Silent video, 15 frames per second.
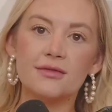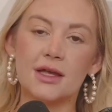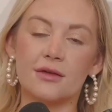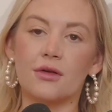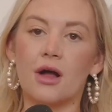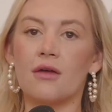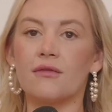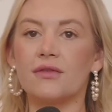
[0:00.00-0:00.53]

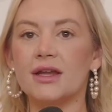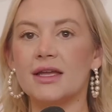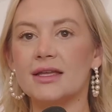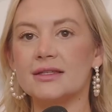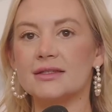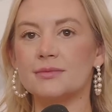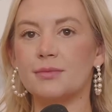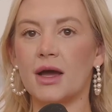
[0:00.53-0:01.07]
self
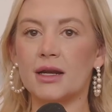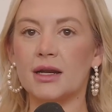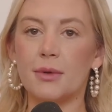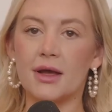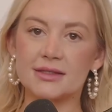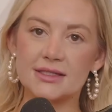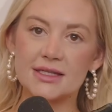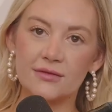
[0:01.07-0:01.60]
confidence, body
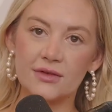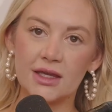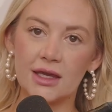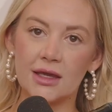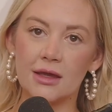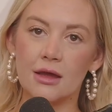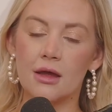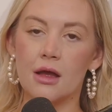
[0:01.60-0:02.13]

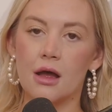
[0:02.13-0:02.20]
positivity,